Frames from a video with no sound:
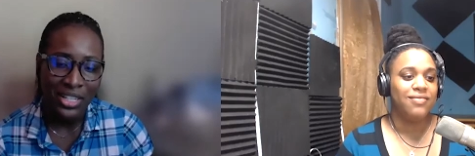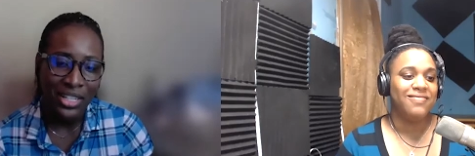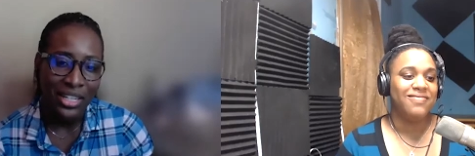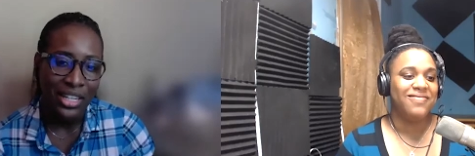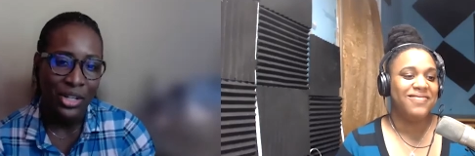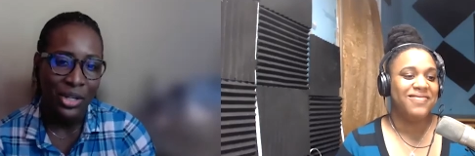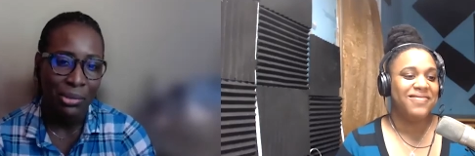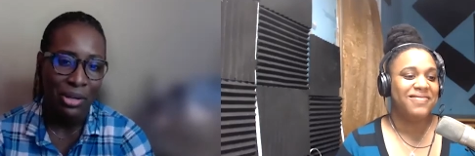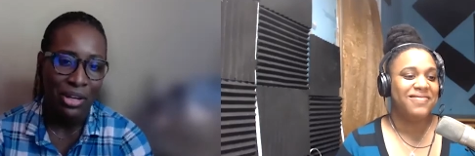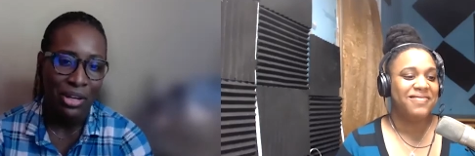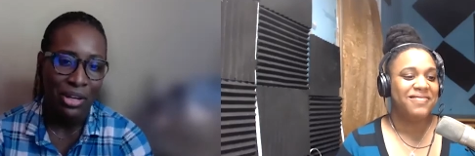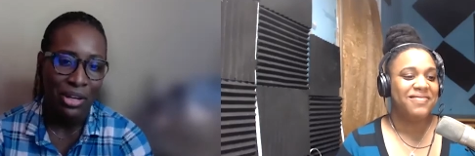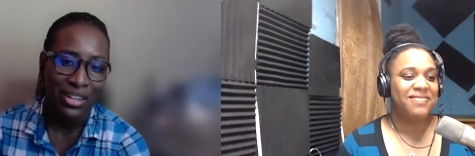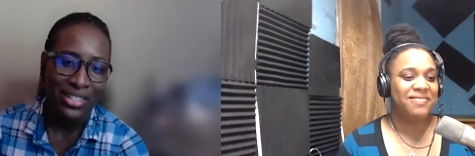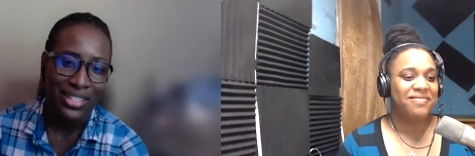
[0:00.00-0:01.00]
Speaker 1: you know,
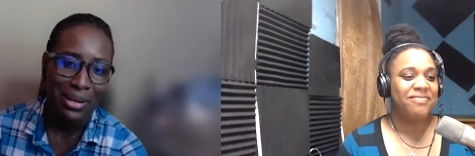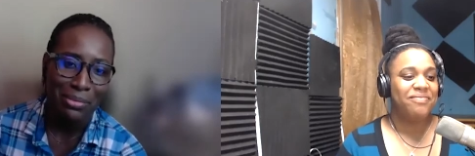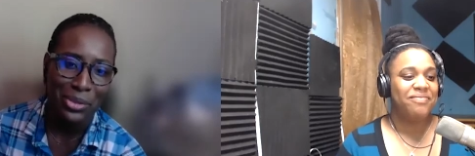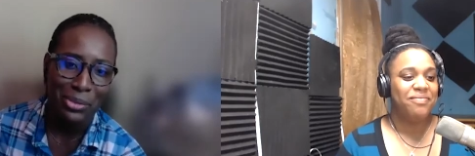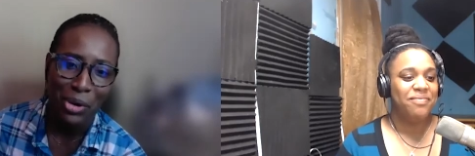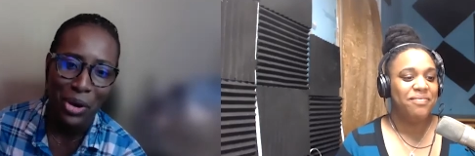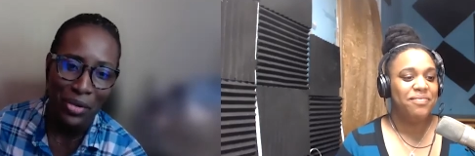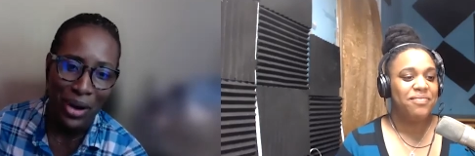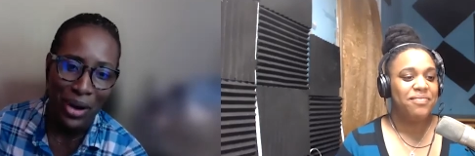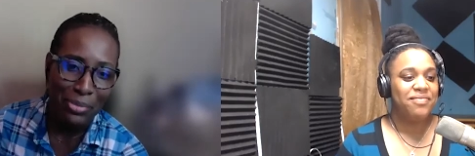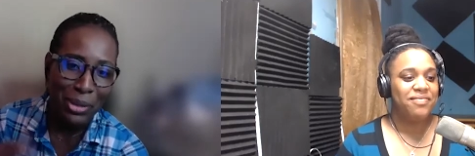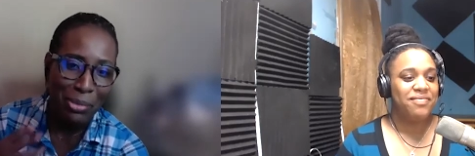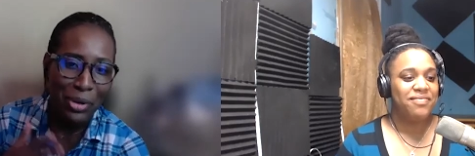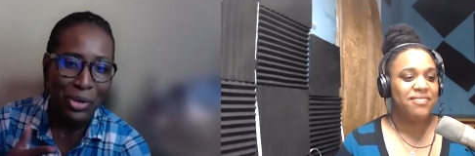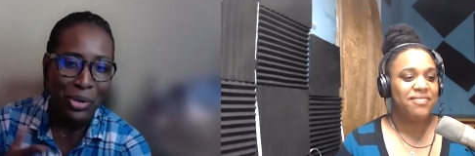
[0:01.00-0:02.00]
because I'm more wrapped
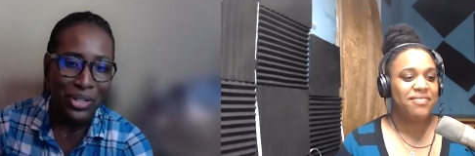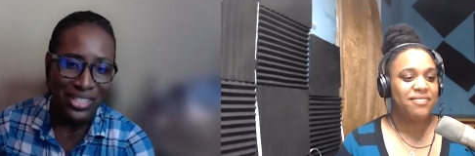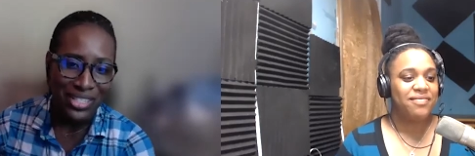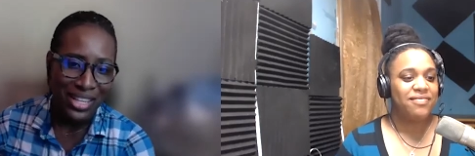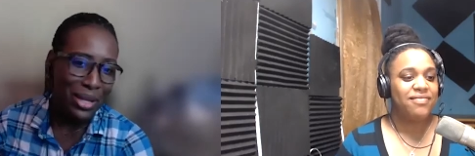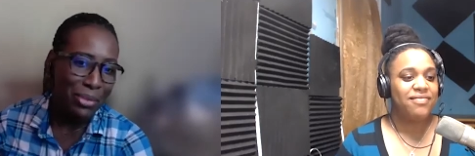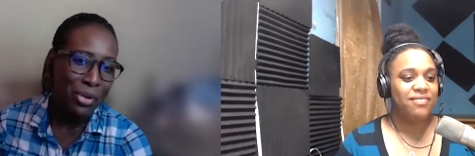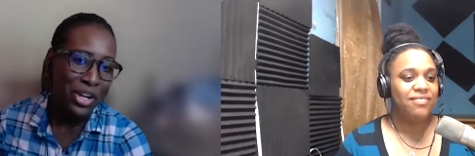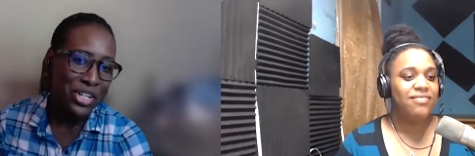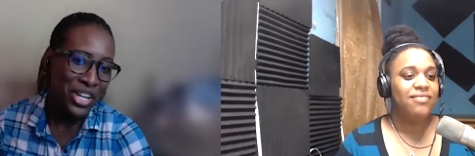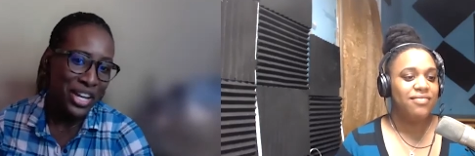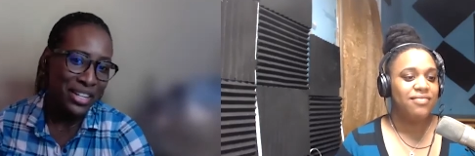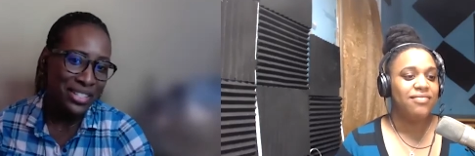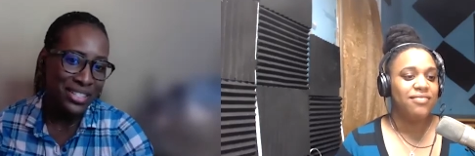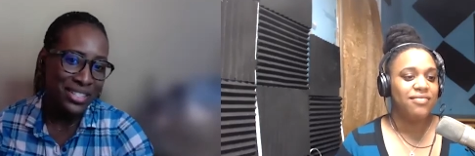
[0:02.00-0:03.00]
up in all these other
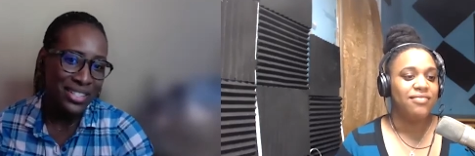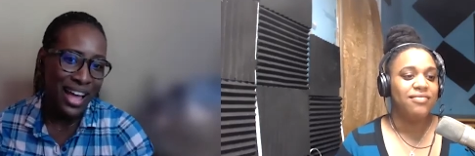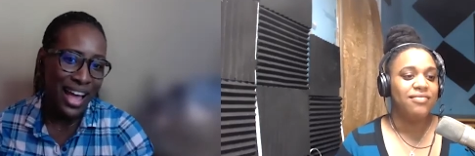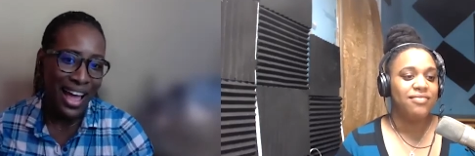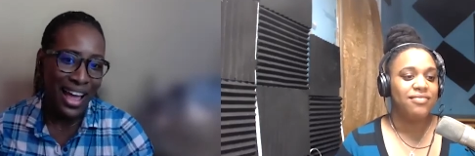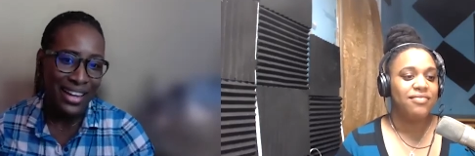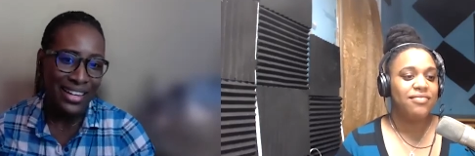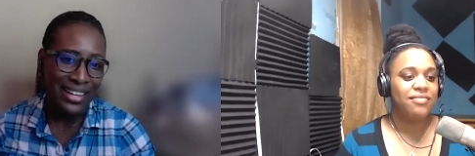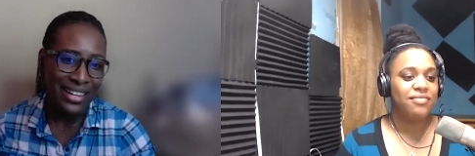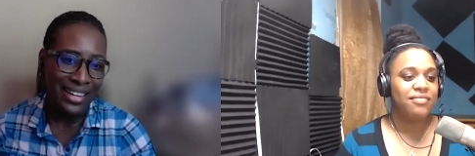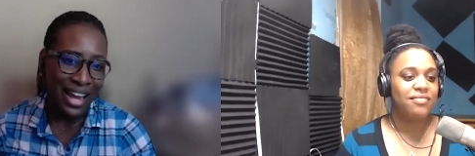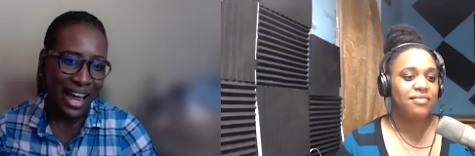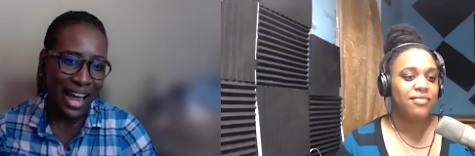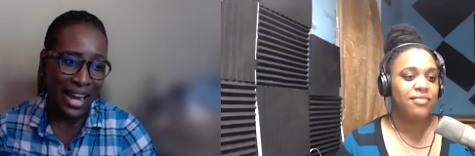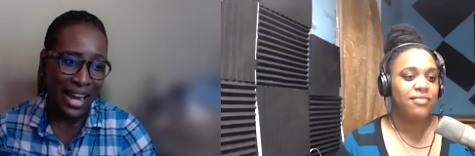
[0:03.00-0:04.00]
projects, and
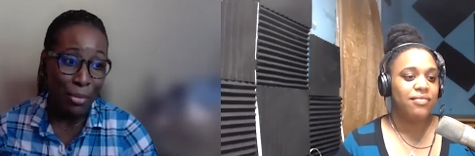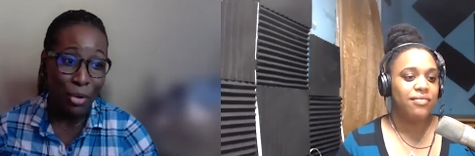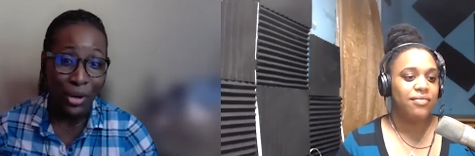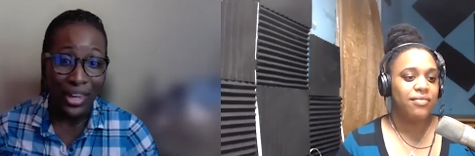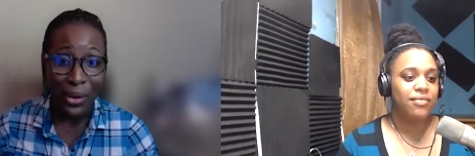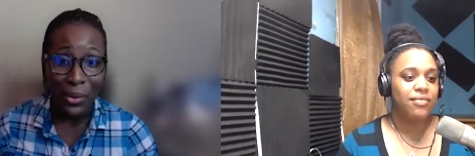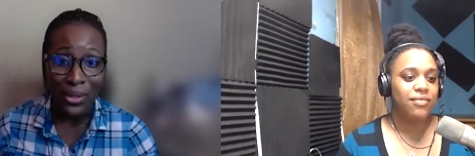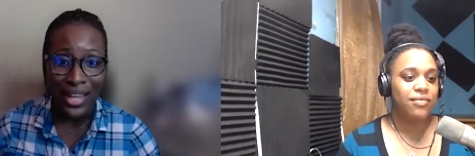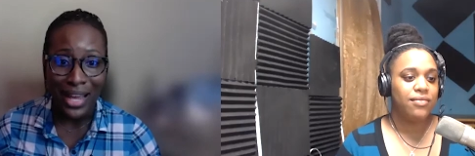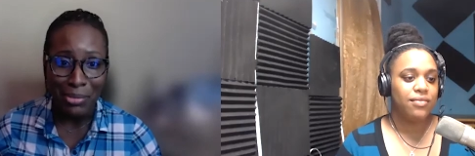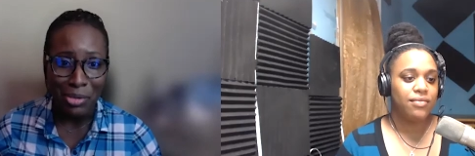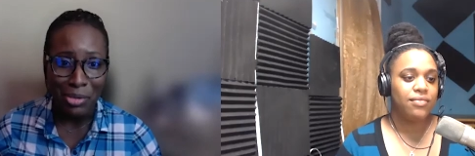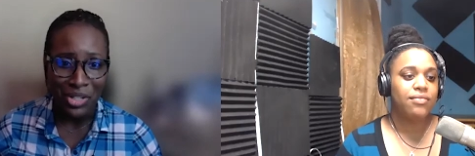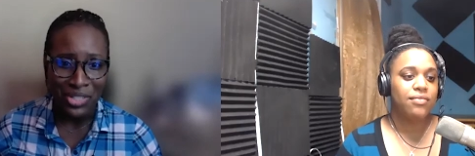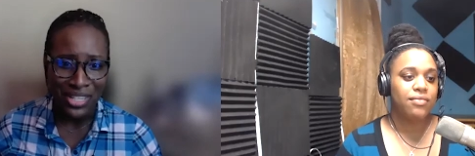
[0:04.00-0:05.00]
I'm okay with
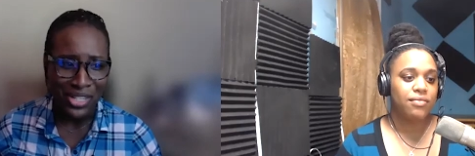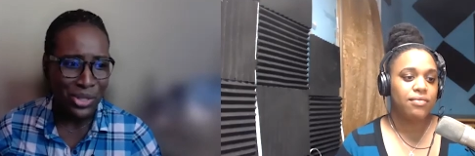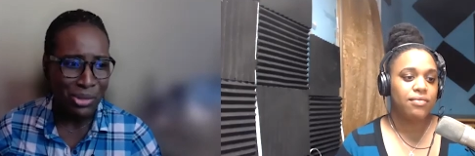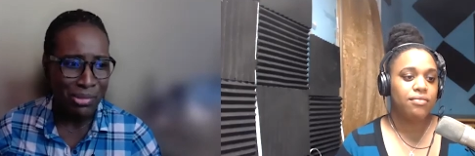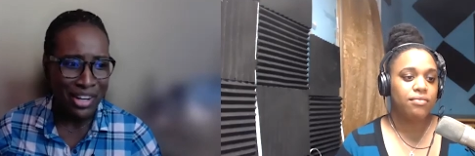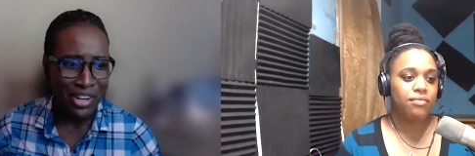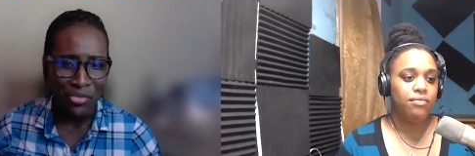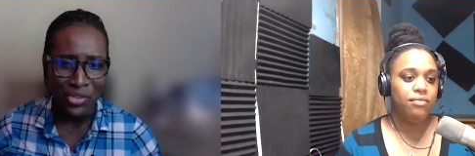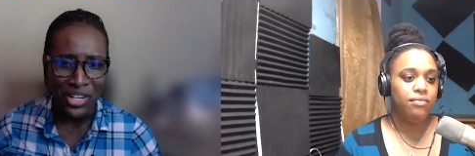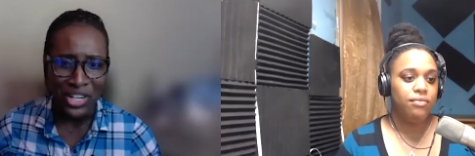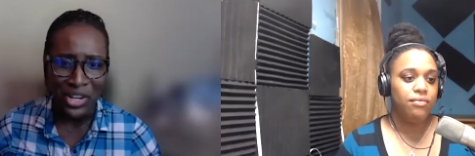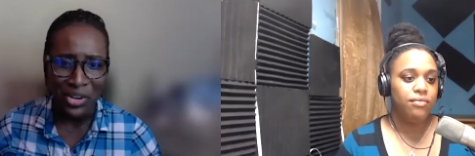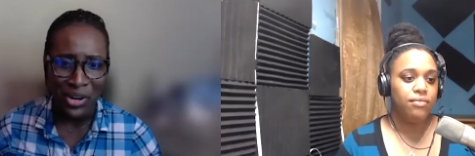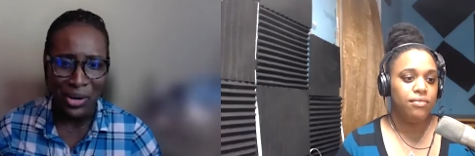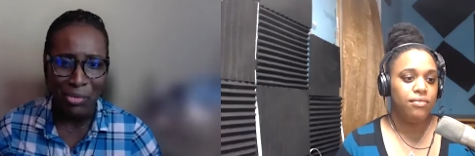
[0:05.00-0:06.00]
that, because there's so many
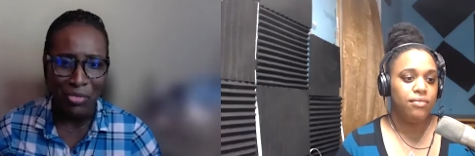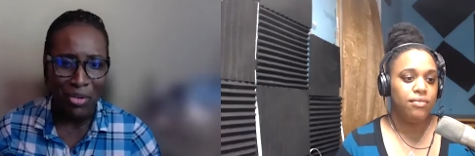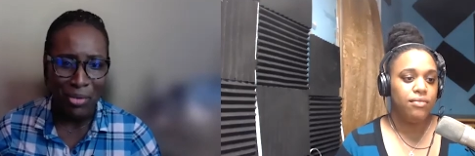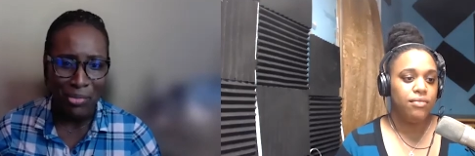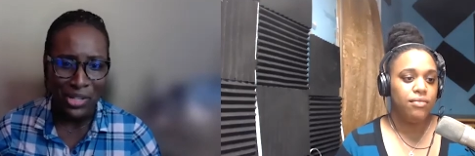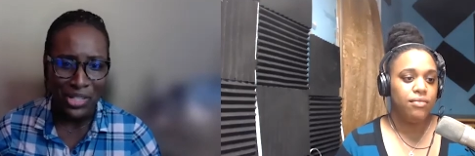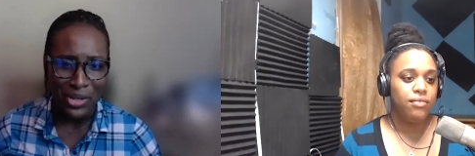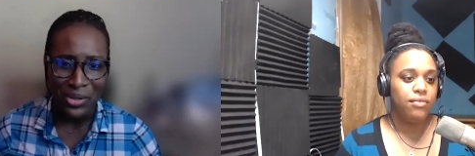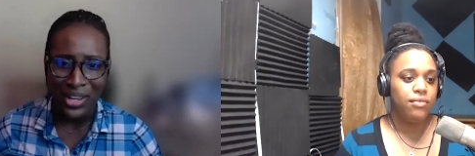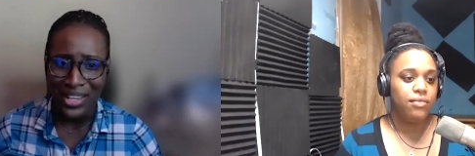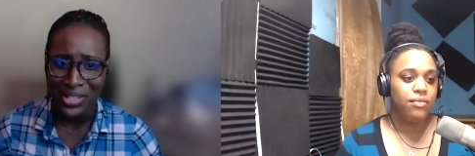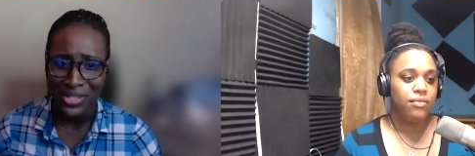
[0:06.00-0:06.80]
really great performers out there.